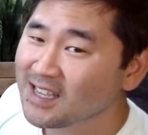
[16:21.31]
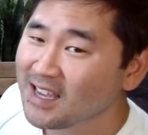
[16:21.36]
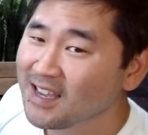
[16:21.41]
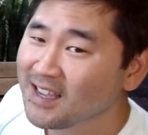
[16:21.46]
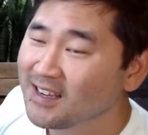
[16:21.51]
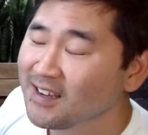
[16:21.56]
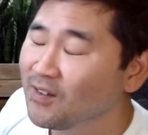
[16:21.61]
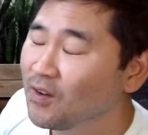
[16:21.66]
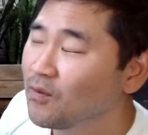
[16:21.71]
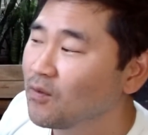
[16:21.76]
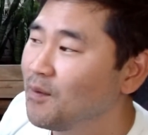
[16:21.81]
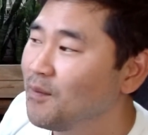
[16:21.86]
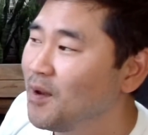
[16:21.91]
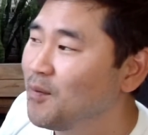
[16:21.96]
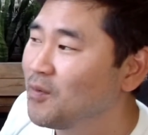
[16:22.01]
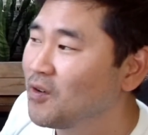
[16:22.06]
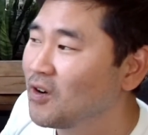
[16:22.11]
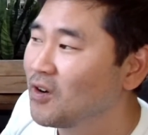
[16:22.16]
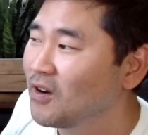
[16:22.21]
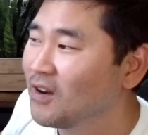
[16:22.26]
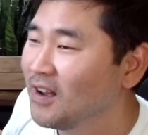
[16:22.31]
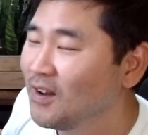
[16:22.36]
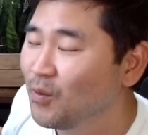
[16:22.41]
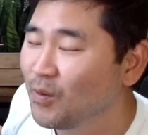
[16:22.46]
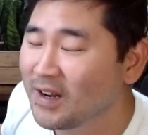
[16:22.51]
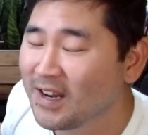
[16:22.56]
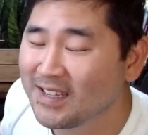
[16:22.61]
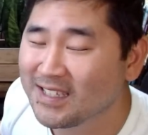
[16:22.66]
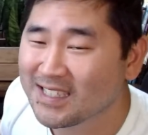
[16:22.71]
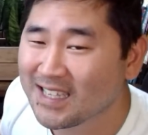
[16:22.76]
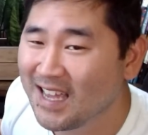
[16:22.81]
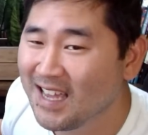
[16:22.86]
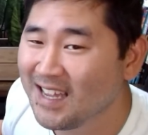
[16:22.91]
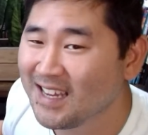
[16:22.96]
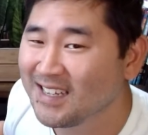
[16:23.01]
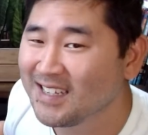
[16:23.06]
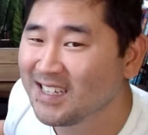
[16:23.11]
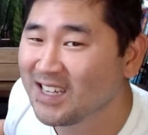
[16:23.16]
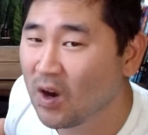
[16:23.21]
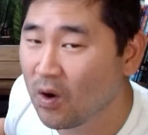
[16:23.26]
And remember what I
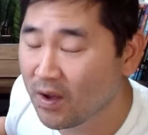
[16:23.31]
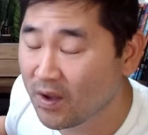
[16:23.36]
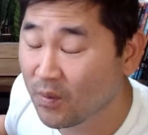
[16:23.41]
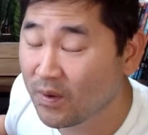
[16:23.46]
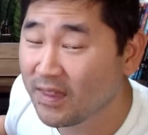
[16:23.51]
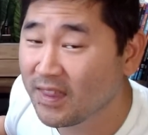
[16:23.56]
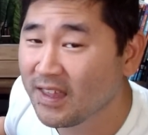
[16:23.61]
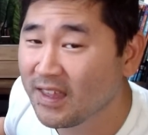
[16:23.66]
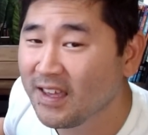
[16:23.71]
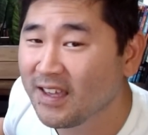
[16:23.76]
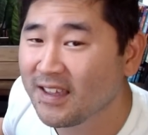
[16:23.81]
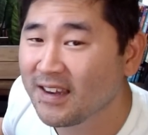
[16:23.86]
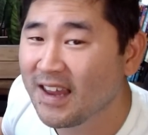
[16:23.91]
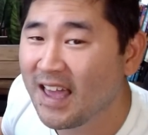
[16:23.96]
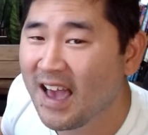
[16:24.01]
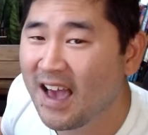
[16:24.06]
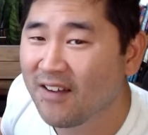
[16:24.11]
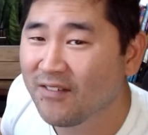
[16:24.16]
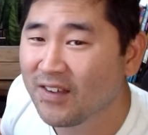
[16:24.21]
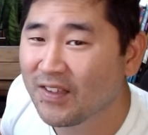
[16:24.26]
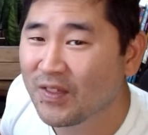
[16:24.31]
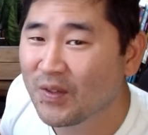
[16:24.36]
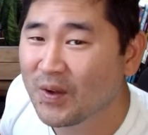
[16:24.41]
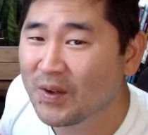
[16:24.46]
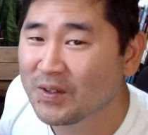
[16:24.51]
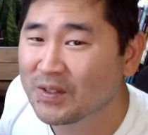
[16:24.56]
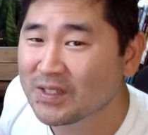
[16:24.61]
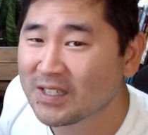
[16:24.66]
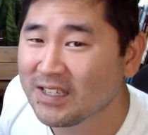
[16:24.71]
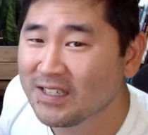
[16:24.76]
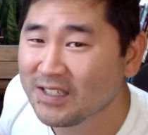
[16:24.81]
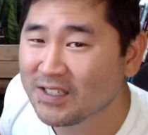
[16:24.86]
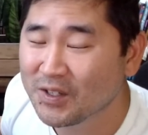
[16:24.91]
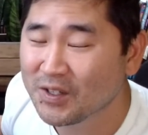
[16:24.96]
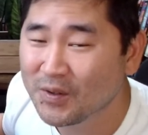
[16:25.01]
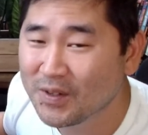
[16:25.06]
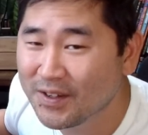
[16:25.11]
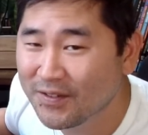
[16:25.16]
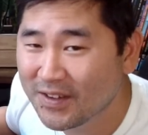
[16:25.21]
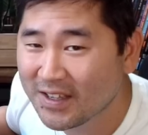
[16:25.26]
said, going within, having those
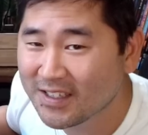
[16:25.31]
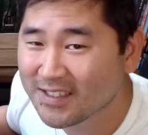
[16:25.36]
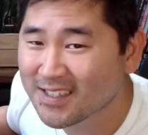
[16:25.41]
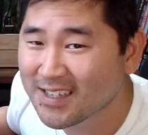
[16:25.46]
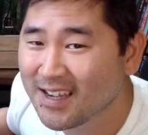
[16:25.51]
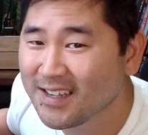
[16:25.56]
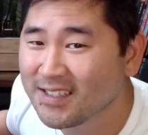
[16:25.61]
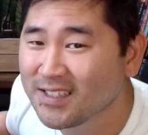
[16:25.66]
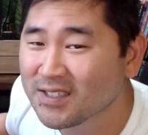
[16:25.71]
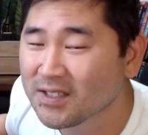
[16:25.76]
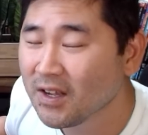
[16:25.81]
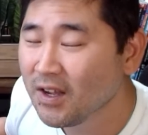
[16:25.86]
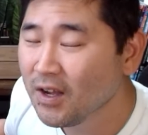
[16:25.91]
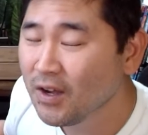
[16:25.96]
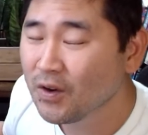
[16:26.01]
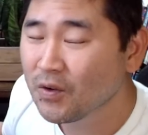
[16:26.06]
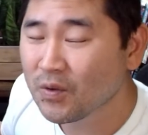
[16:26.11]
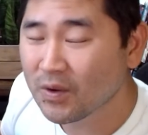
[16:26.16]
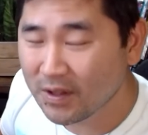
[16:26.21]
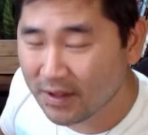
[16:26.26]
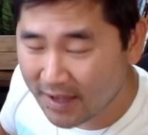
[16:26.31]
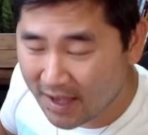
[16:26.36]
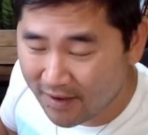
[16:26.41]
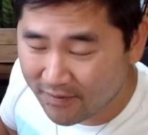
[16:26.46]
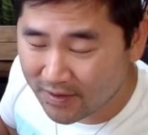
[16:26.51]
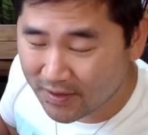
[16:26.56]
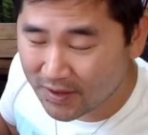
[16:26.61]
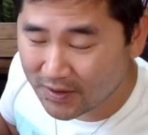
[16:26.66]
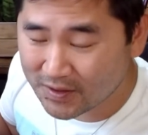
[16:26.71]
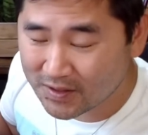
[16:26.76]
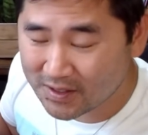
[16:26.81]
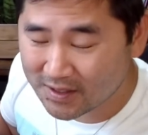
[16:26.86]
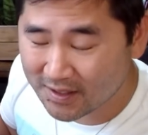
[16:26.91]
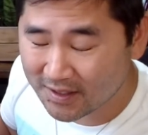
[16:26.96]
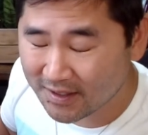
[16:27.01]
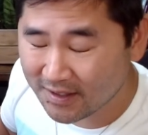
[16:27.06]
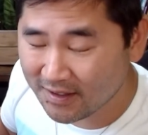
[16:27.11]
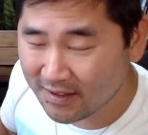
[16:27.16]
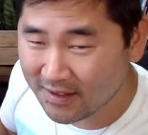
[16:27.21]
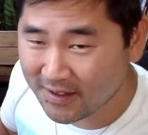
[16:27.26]
intuitive insights, really having those,
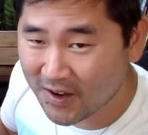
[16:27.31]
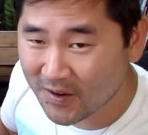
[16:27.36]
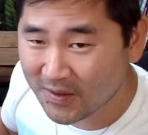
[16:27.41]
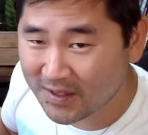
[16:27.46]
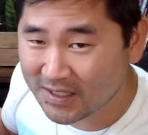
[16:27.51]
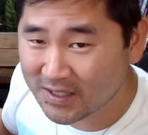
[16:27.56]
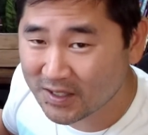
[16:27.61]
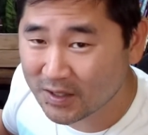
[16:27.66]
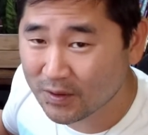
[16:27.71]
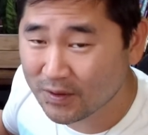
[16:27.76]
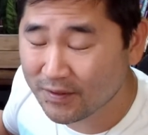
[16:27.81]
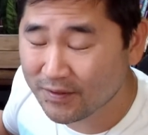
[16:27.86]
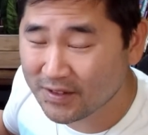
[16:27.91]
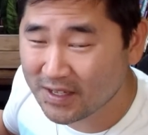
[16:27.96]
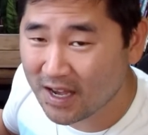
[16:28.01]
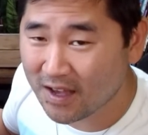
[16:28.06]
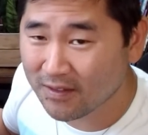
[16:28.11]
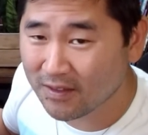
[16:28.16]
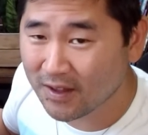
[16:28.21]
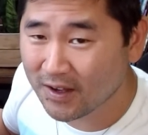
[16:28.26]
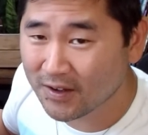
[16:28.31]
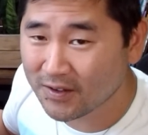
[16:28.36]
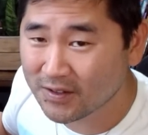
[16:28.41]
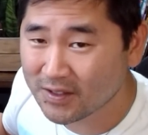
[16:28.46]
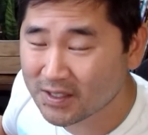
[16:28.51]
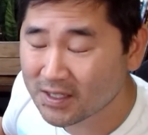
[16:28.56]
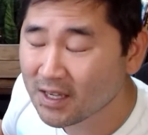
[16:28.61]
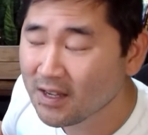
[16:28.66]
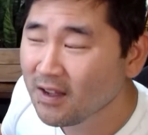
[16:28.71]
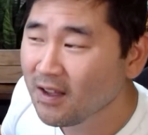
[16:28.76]
you know, intuitive downloads,